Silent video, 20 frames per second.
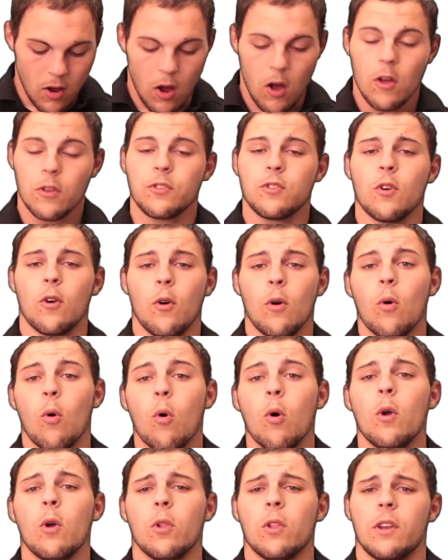Also,
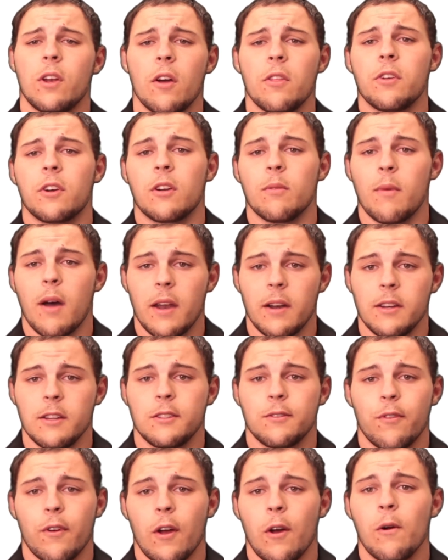oil and other
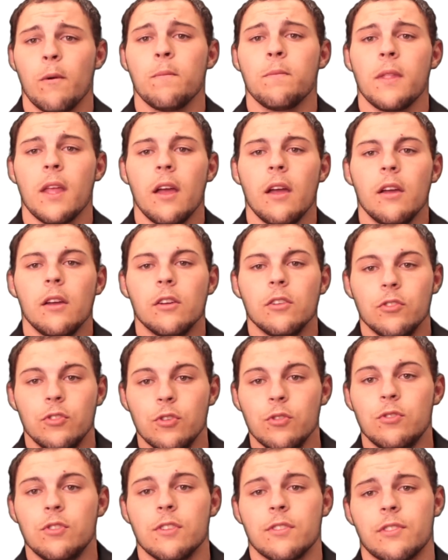commodities fell
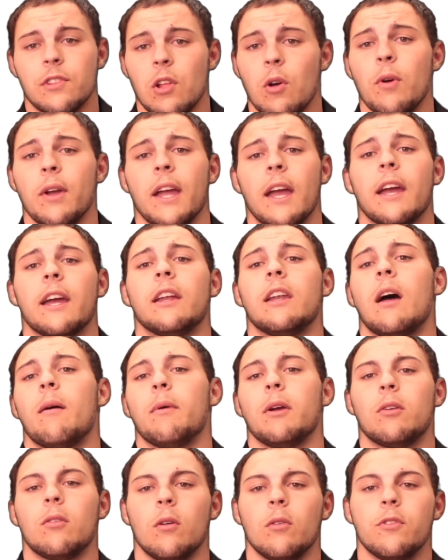due to slowing
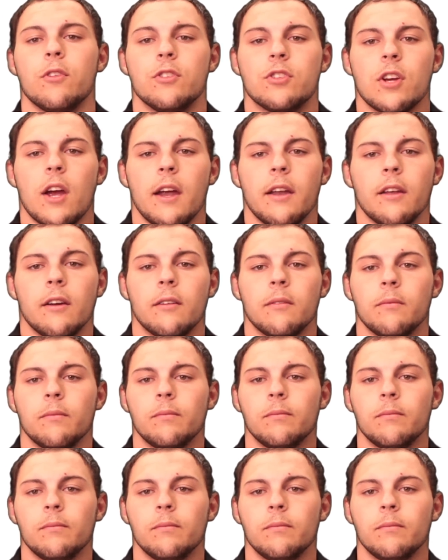economic growth in China.